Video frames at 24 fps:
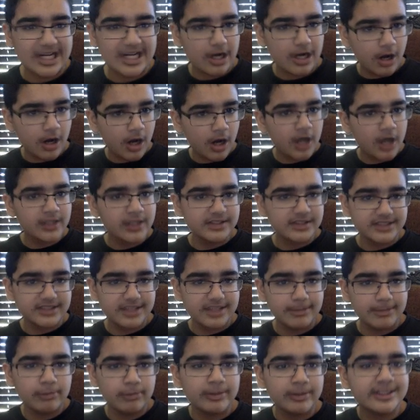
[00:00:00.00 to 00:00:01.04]
that hog is
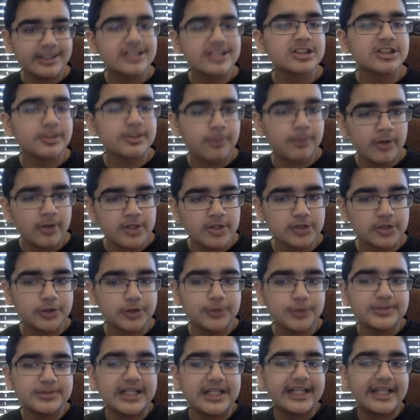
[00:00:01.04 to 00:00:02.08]
coming with its supporting
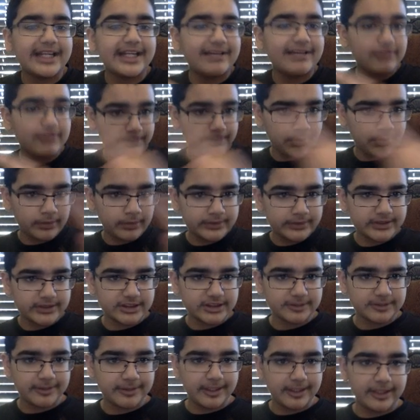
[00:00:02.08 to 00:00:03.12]
troops, I can have the poison
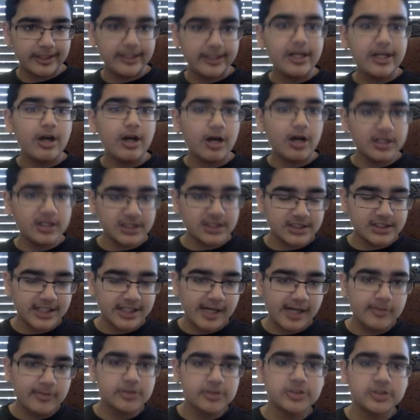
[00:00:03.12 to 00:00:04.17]
spell on the
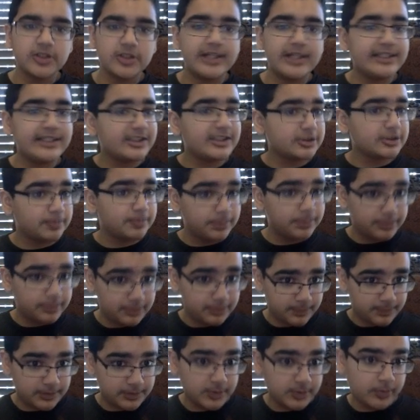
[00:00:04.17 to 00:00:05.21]
tower, so any
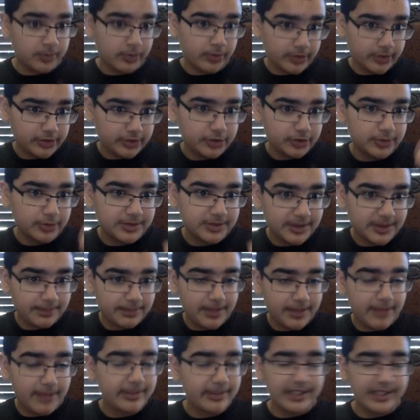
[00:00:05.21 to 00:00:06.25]
supporting troops,
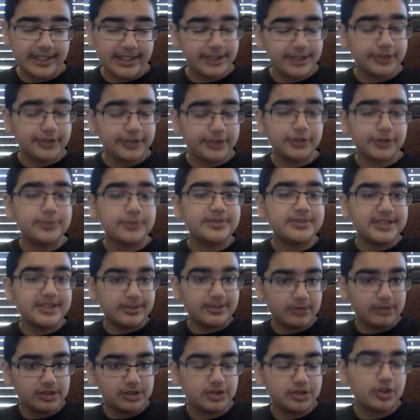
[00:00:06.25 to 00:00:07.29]
any troops he
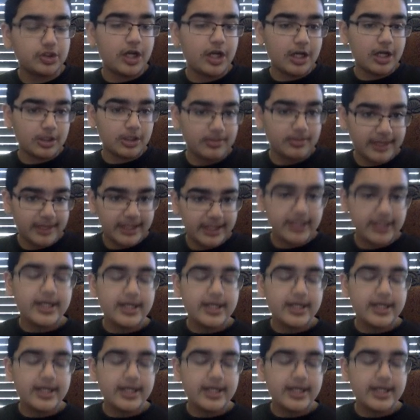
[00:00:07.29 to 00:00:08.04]
wants to counter my